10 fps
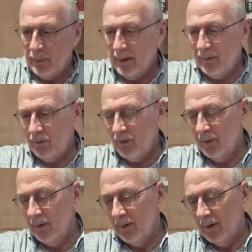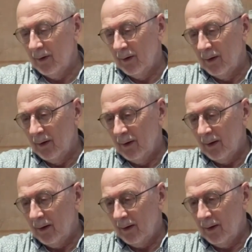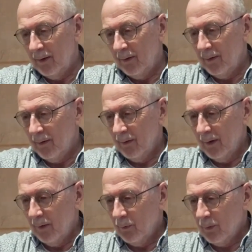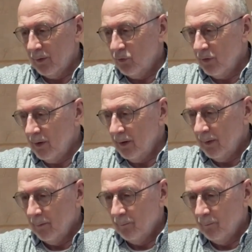band, and now you can see